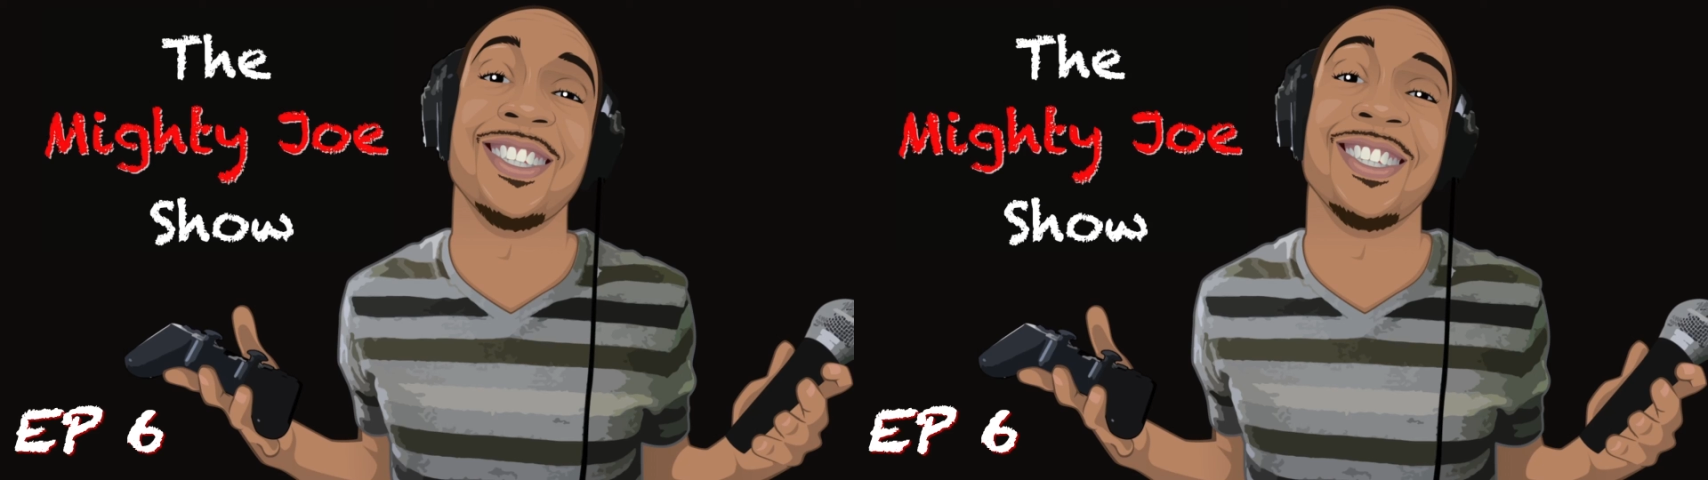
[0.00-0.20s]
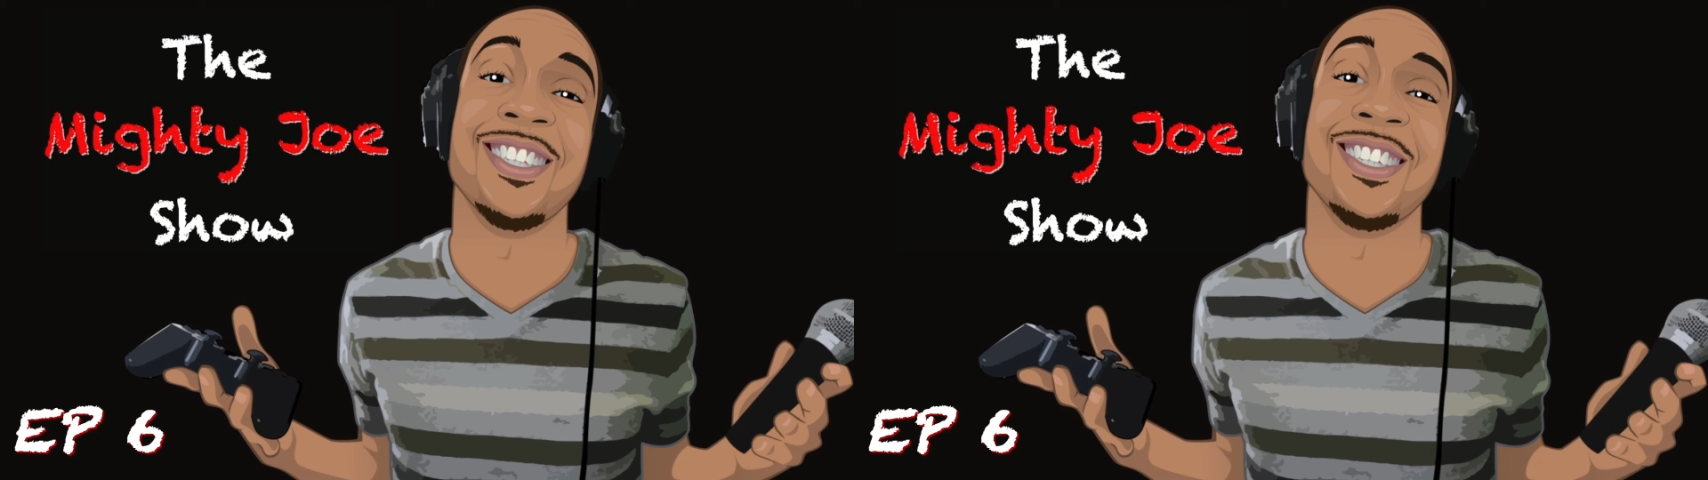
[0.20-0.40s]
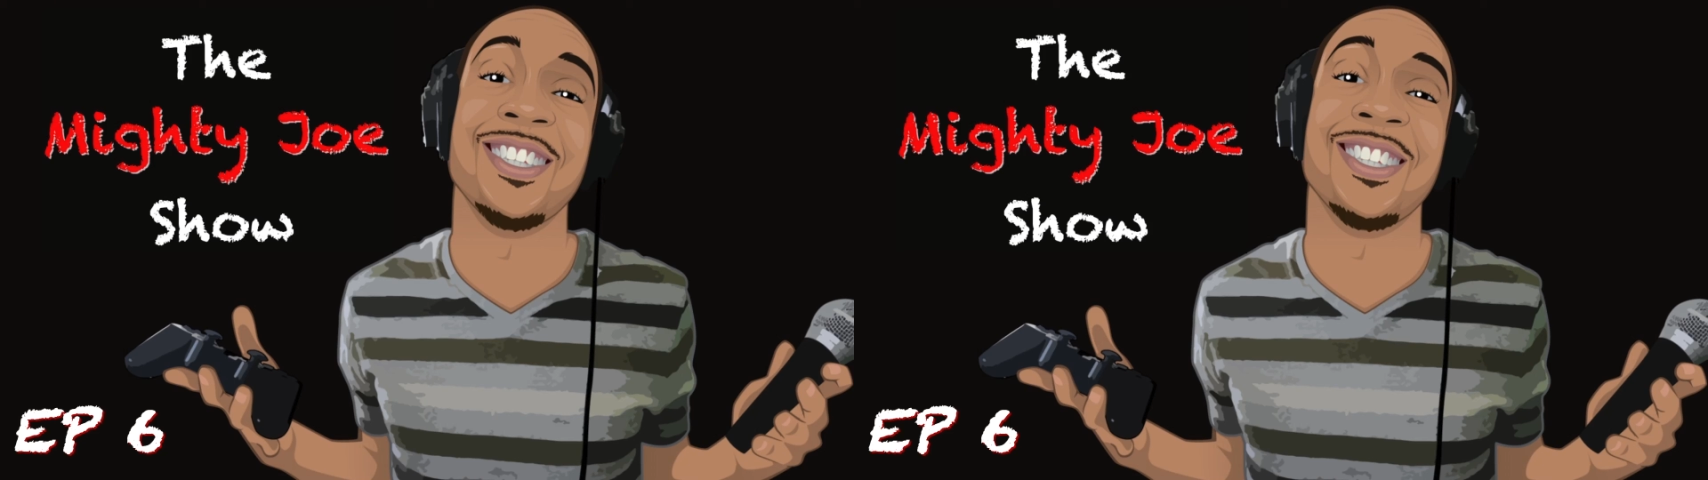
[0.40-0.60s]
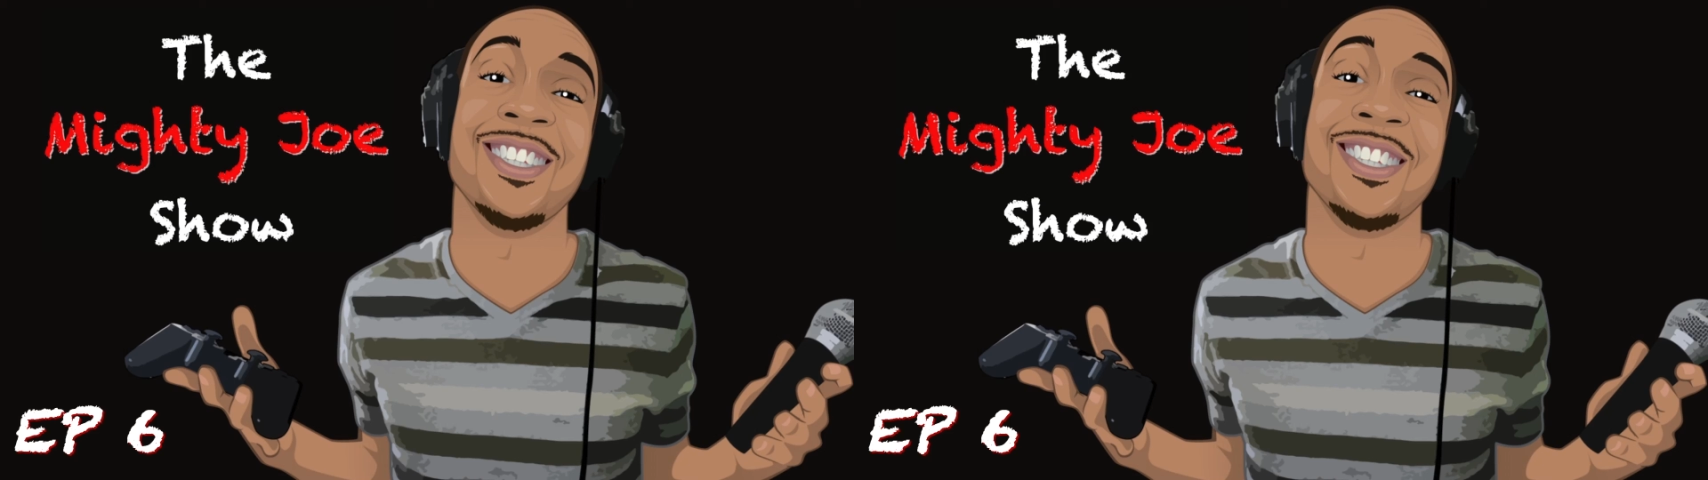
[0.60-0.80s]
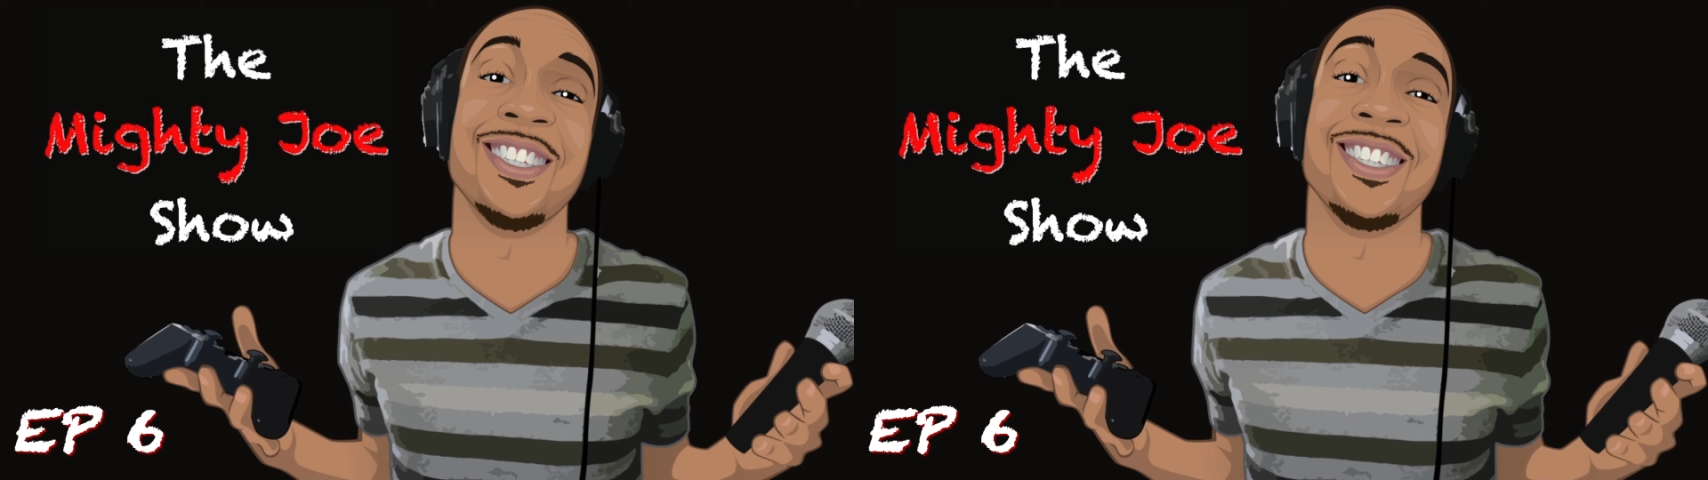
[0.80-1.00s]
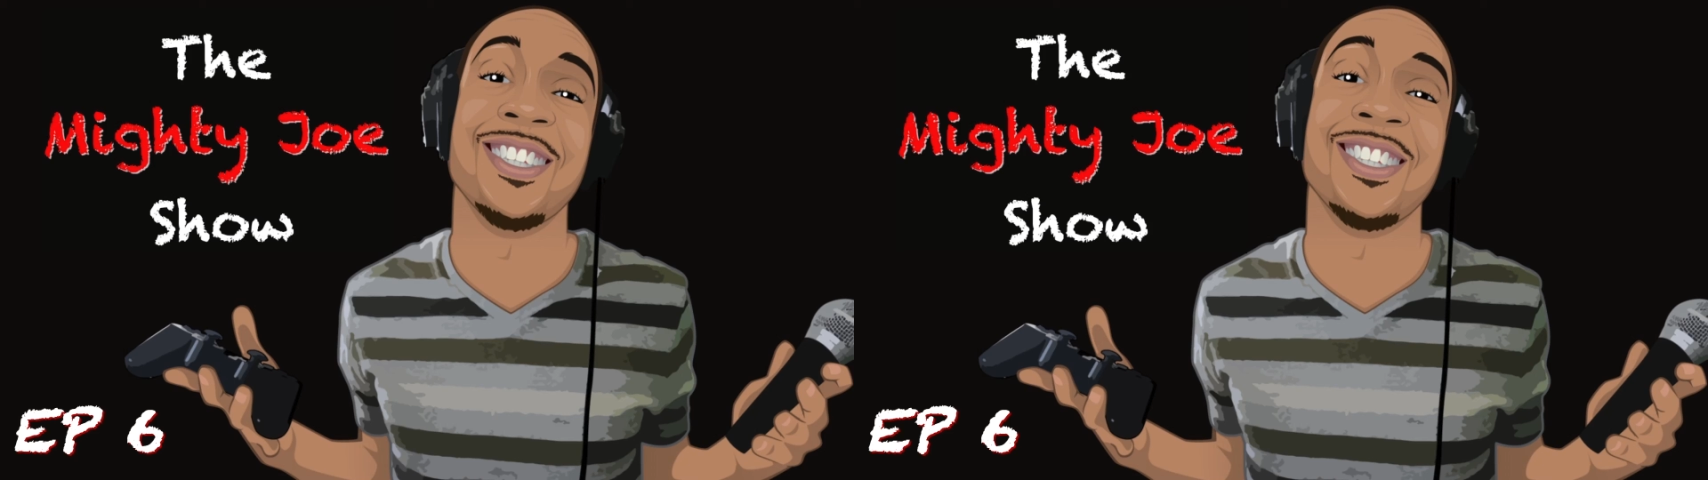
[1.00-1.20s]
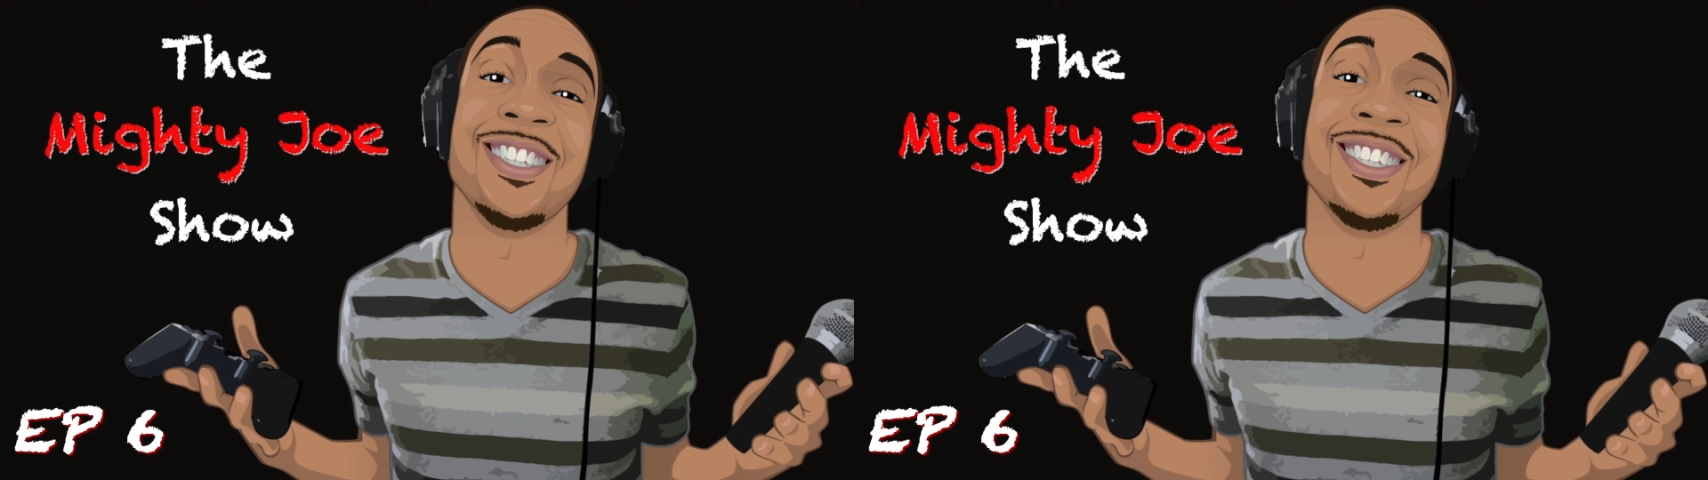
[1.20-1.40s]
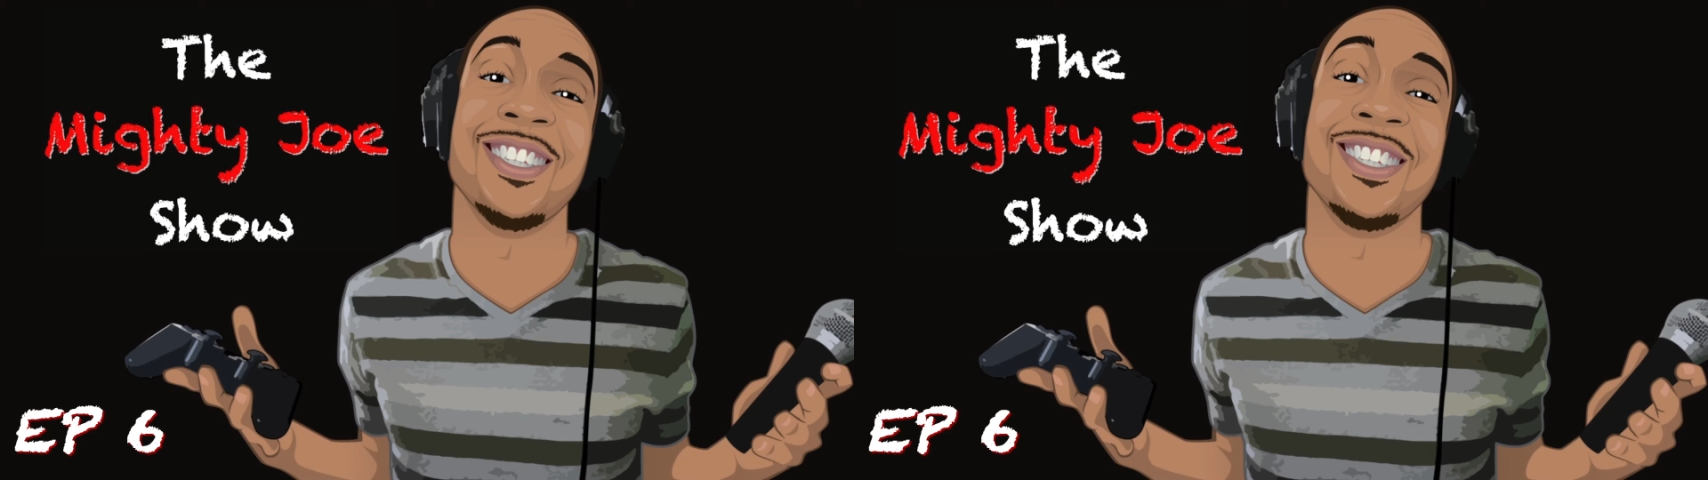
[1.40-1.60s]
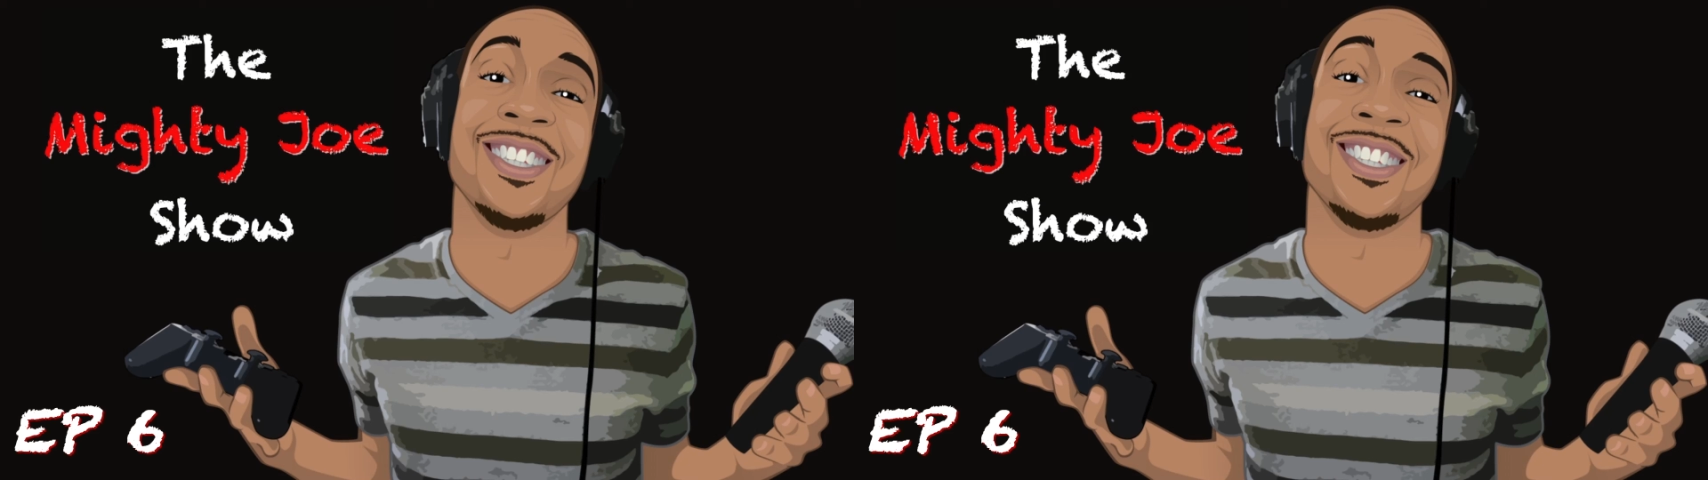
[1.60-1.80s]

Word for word: you guys have any kind of thoughts or